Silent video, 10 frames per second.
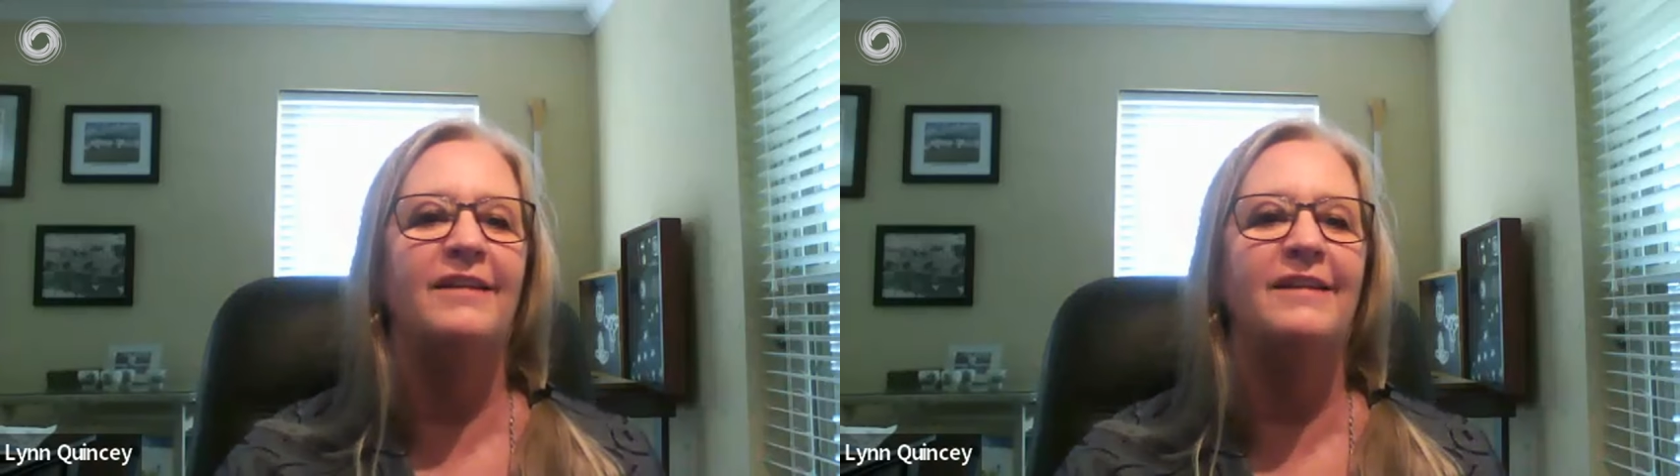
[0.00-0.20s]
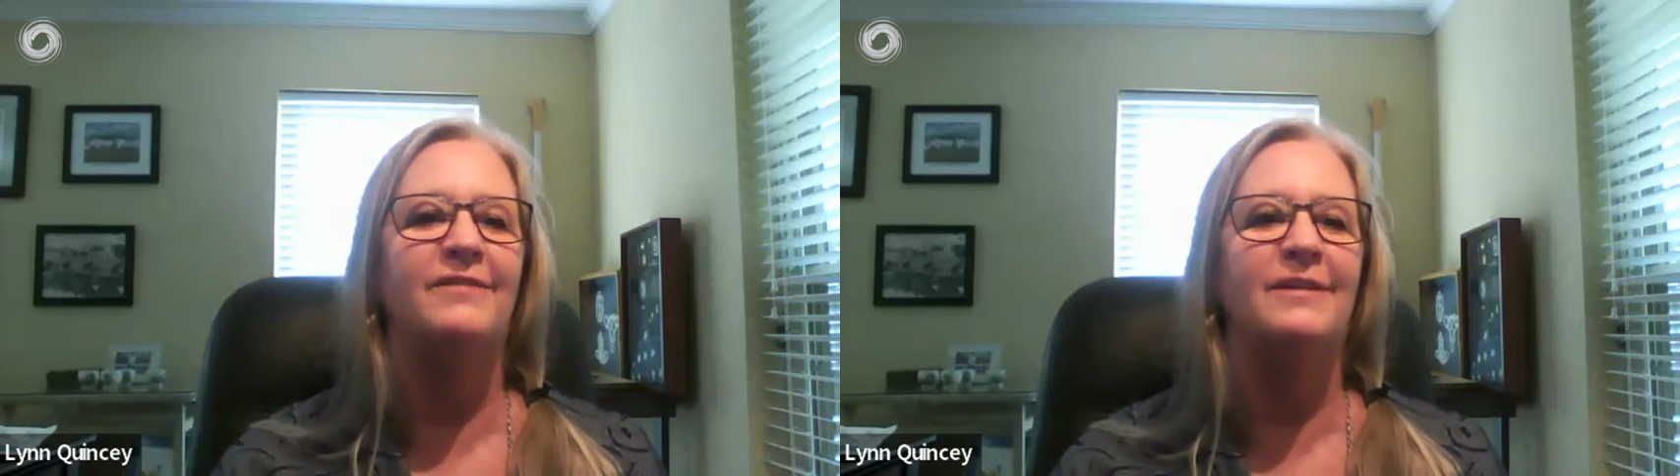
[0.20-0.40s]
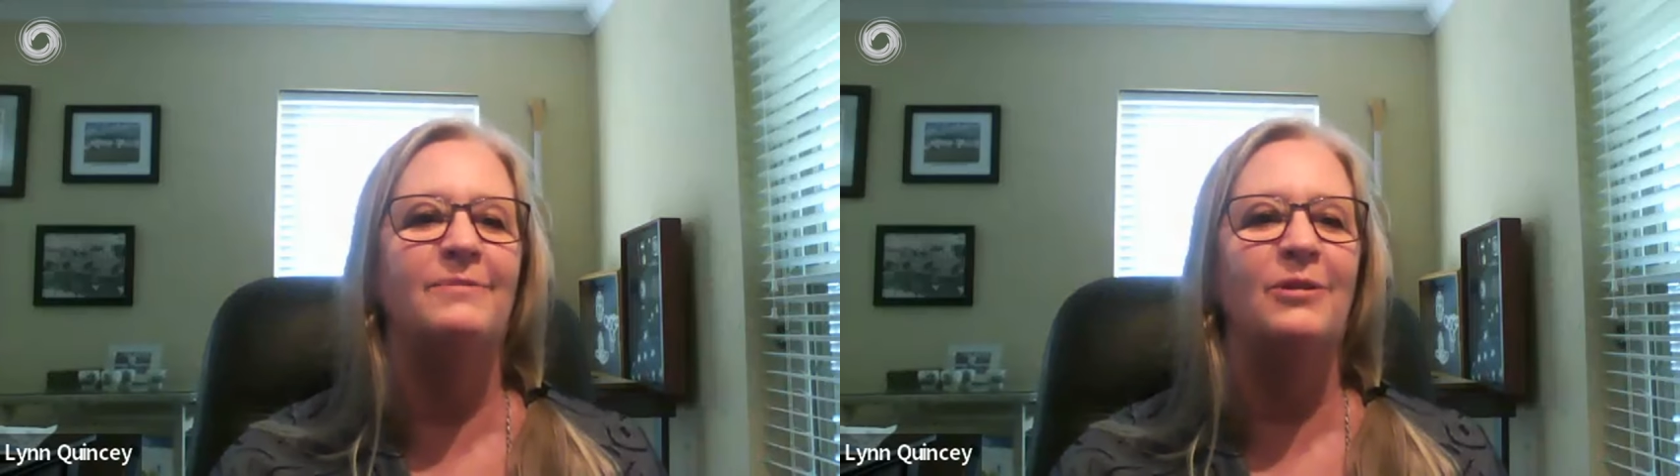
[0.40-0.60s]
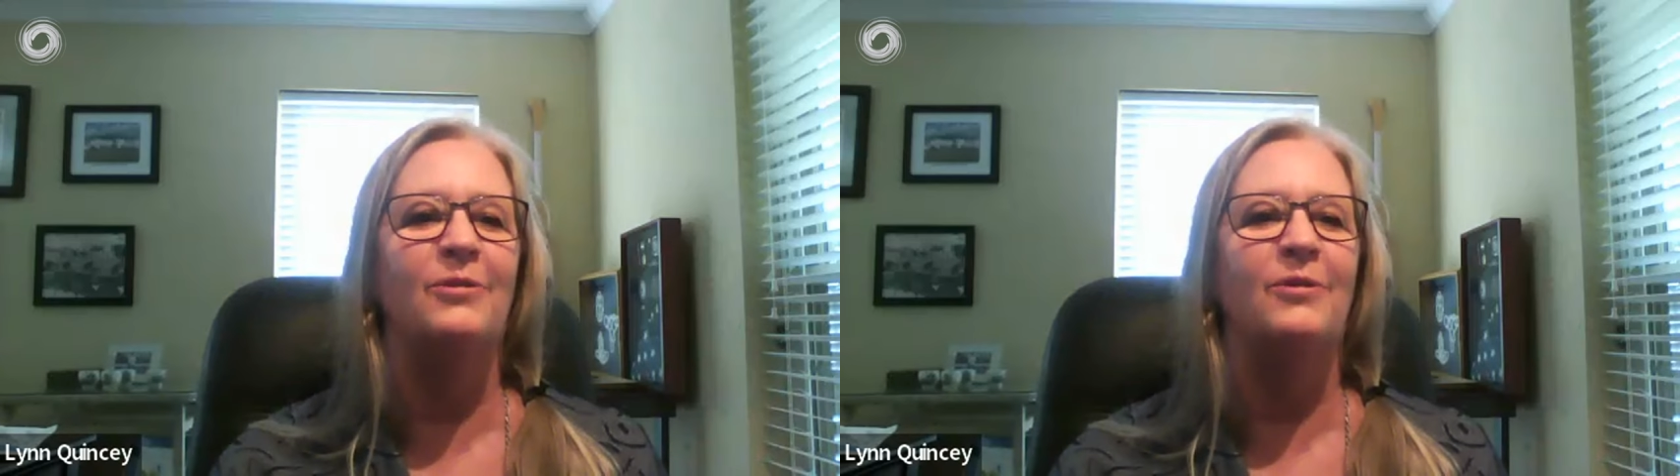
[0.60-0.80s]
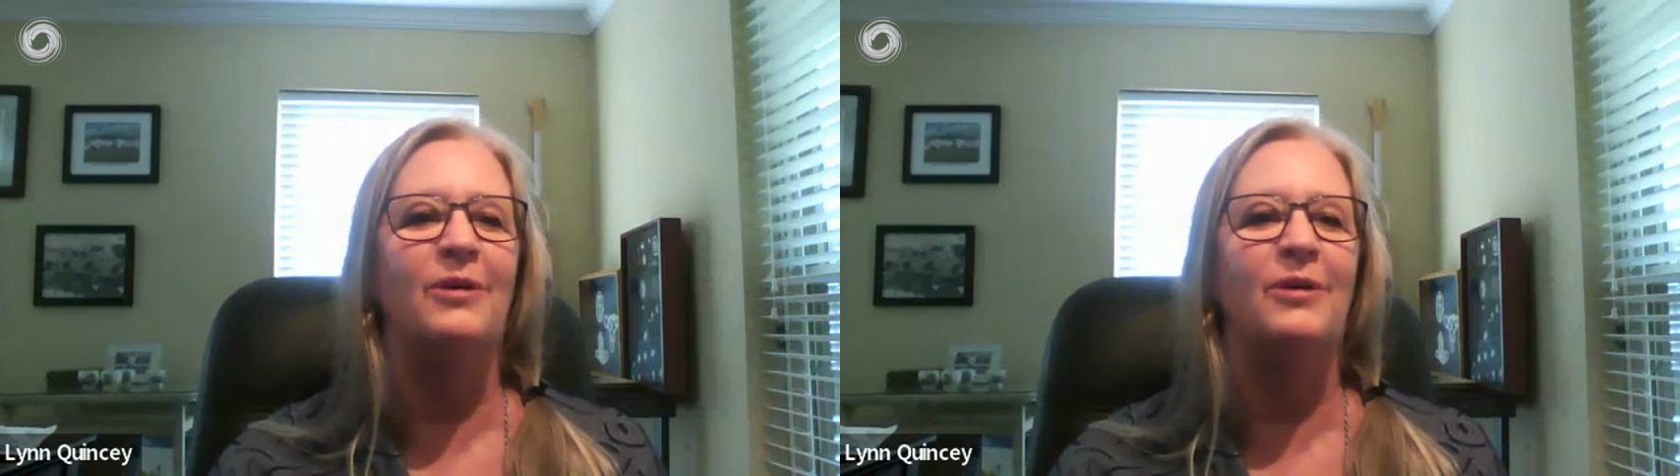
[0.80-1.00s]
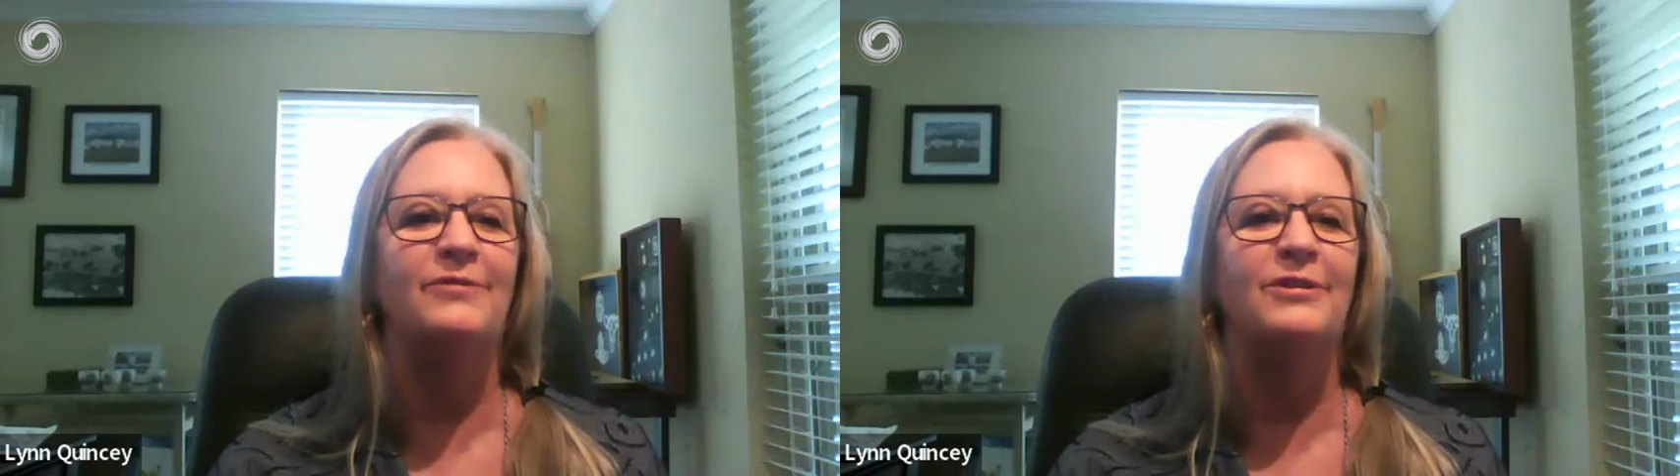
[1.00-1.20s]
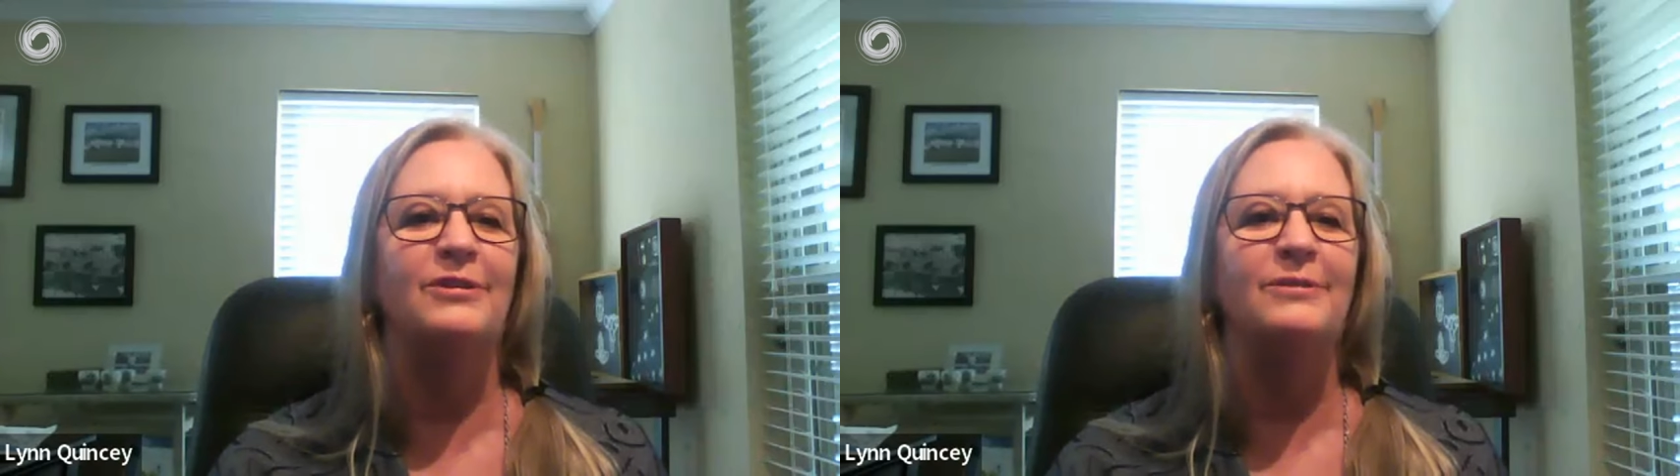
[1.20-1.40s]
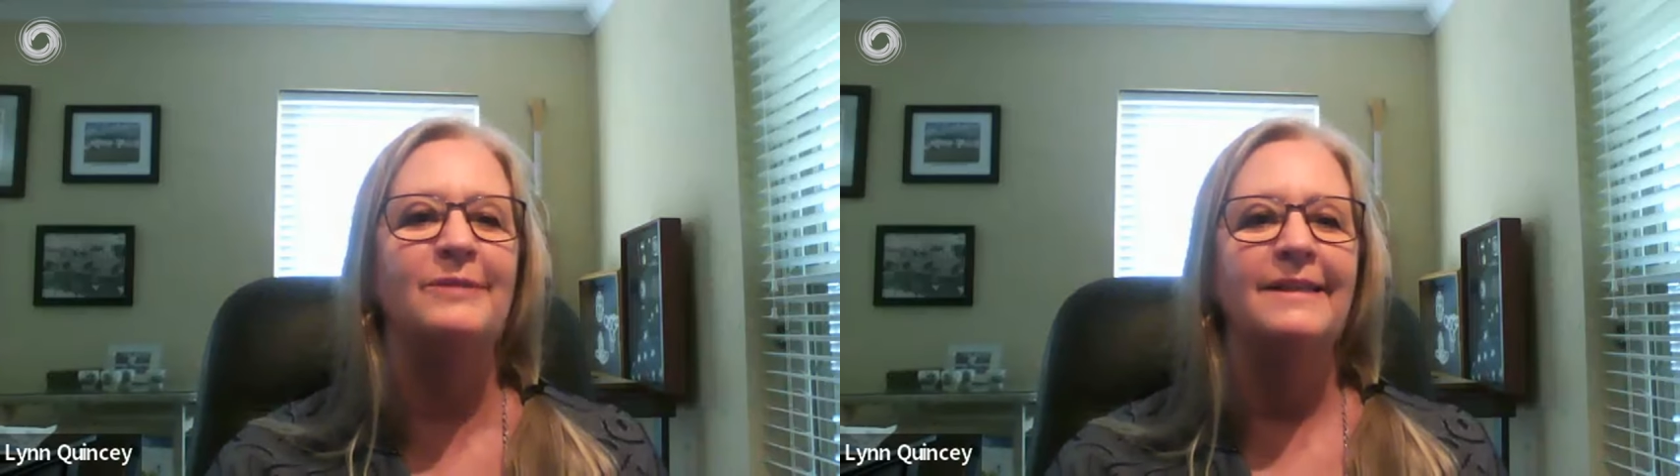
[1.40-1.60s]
give him the glory for